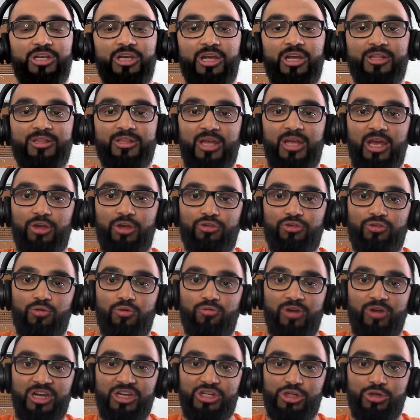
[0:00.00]
it takes the
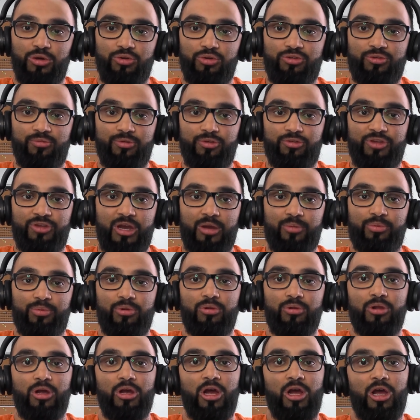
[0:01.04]
ratios of the
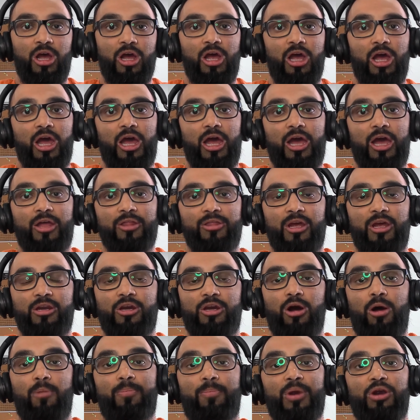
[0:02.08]
sample, and then
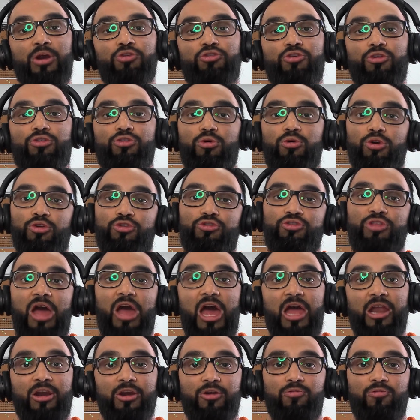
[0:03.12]
compares it to a
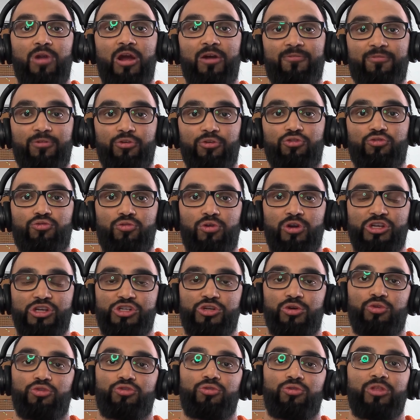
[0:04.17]
standard reference
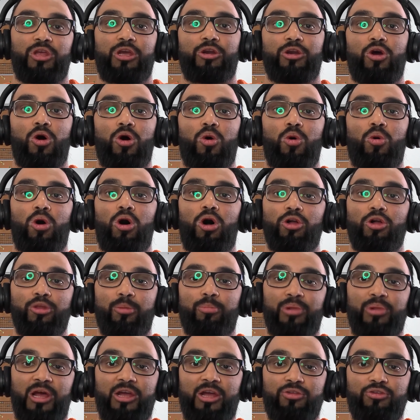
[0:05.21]
ratio. So they know all the
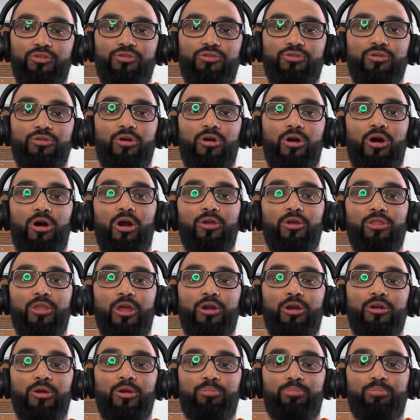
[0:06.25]
blends are there
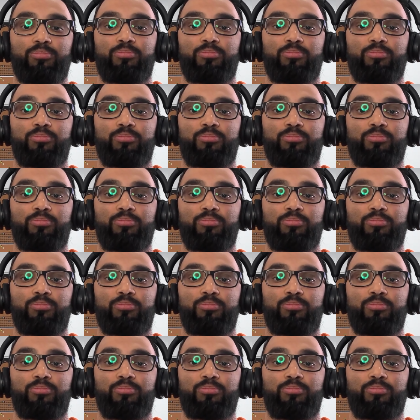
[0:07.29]
in a